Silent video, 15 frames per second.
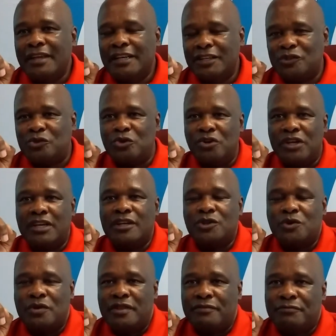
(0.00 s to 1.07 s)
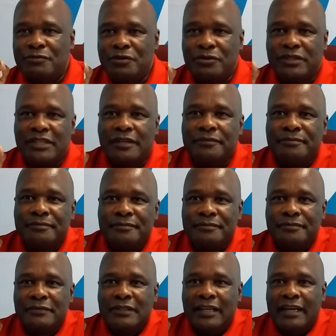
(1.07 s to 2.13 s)
is to look into the future.
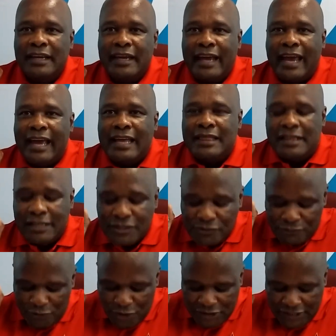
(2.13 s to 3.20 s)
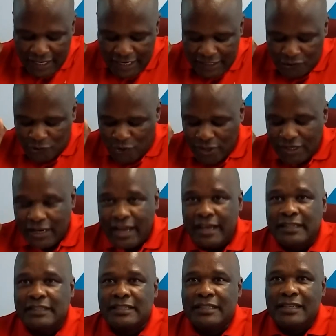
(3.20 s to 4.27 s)
This future is
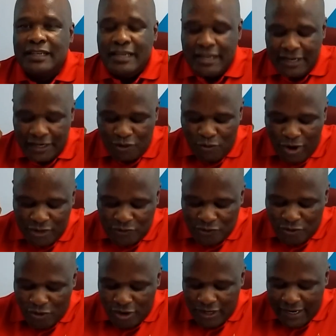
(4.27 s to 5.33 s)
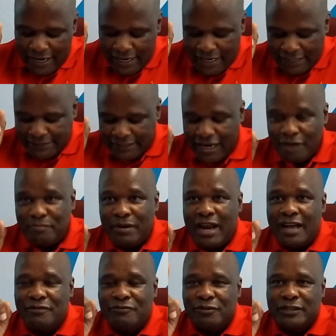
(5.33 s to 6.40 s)
contained in what we call a national
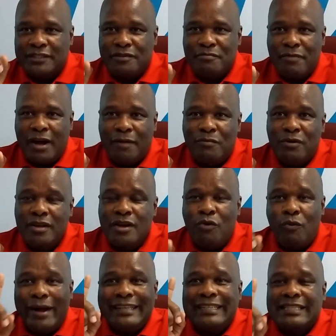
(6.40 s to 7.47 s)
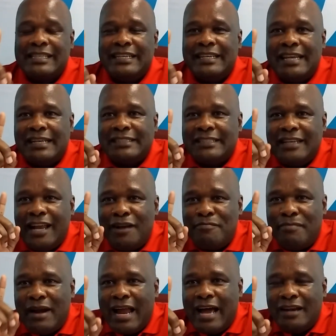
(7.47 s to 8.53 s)
plan for Zimbabwe. What is the national
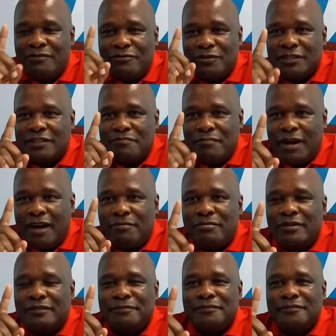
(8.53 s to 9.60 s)
plan for Zimbabwe?